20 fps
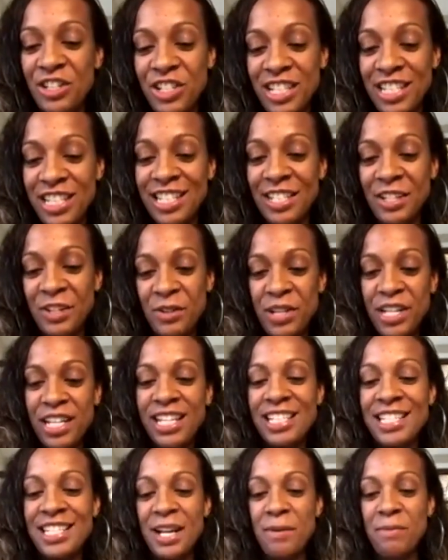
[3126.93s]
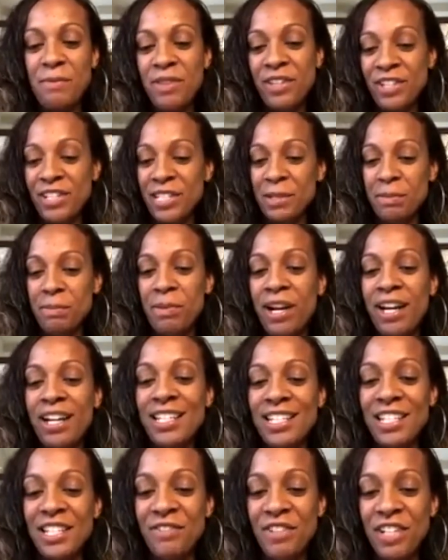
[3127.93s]
So, anytime there's some
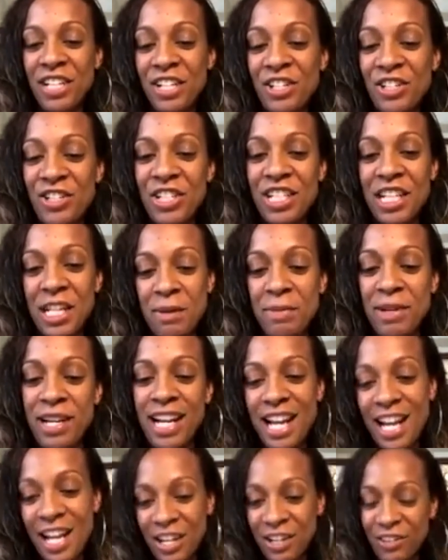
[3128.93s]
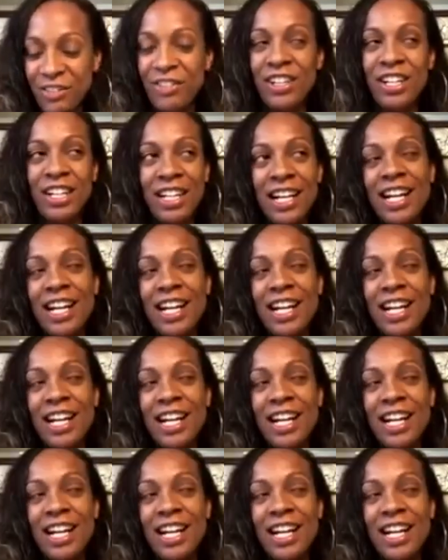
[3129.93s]
positive energy coming out of her,